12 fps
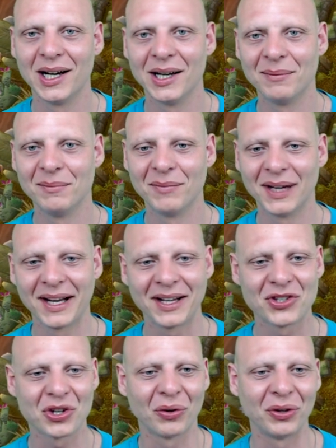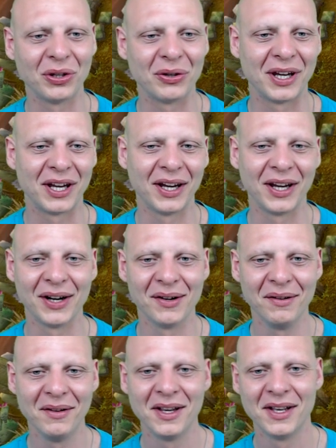But I can show you
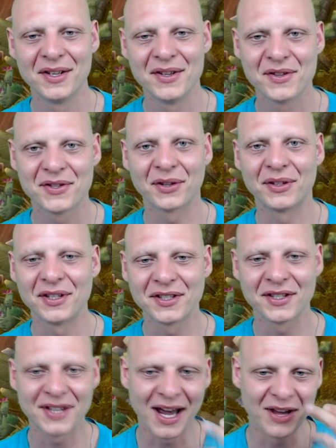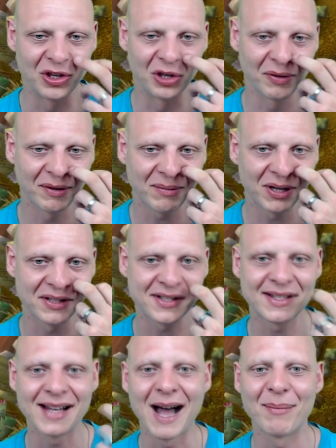here. So this is how you do it. I'm
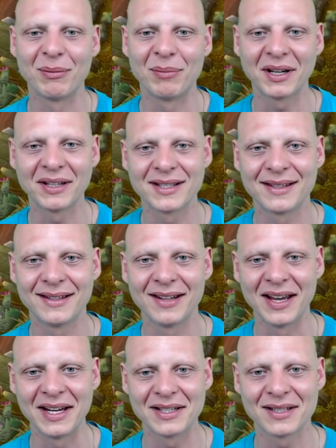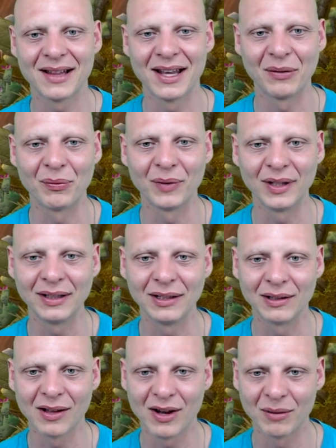gonna stop it because it takes like
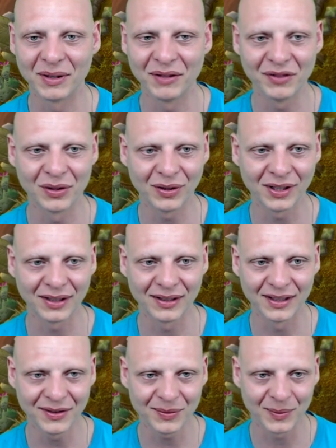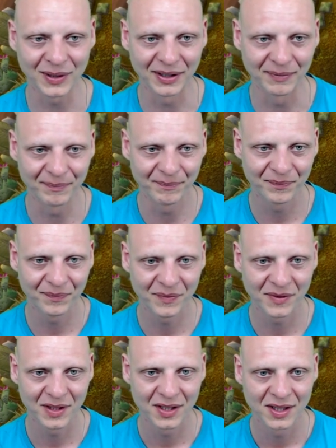really long. But if you look at this one,
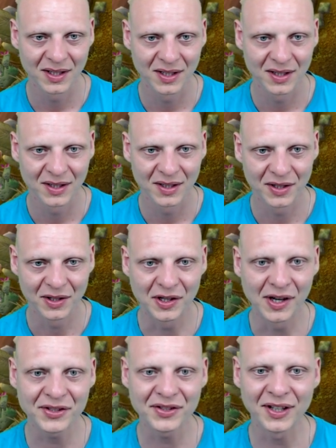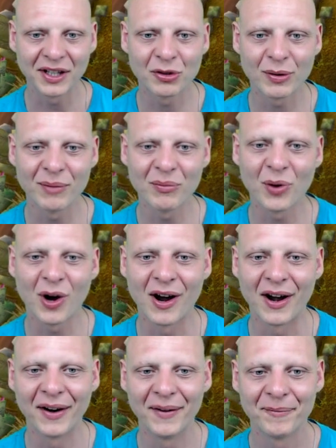Gusting
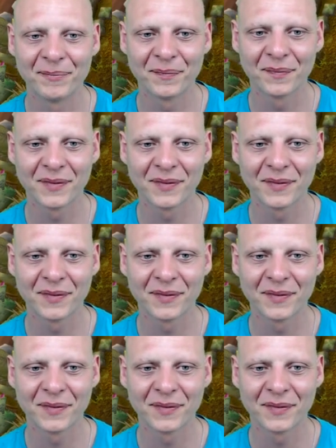Grimoire,